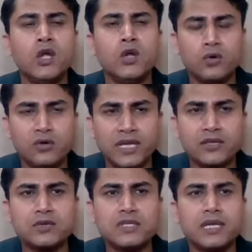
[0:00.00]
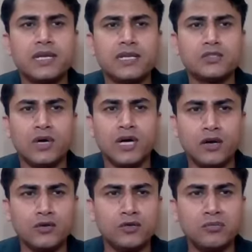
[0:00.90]
Would you like to share as to
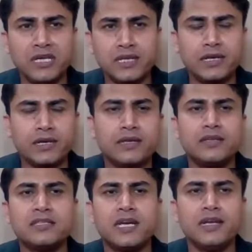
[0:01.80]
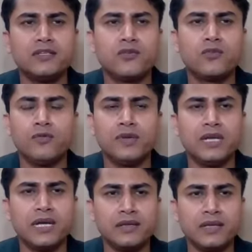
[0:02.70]
how you mitigated the challenge of
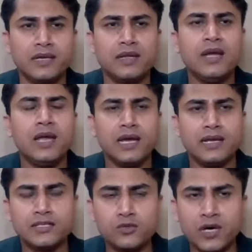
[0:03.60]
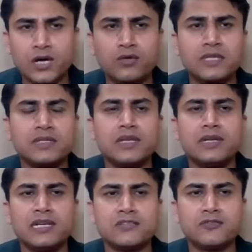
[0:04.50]
COVID-19 and as to how digital
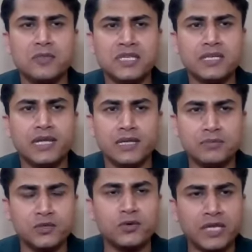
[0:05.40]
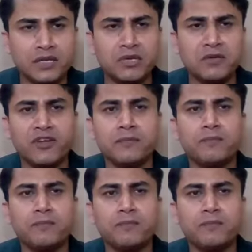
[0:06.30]
transformation helps you in between?